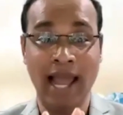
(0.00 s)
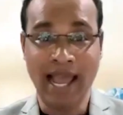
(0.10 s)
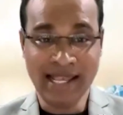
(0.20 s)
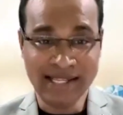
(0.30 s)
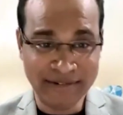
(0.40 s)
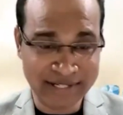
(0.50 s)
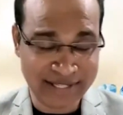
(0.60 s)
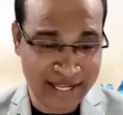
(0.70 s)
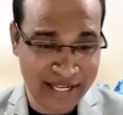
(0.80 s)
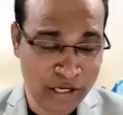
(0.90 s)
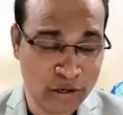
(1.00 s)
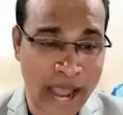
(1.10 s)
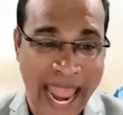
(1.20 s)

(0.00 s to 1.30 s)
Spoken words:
As our CEO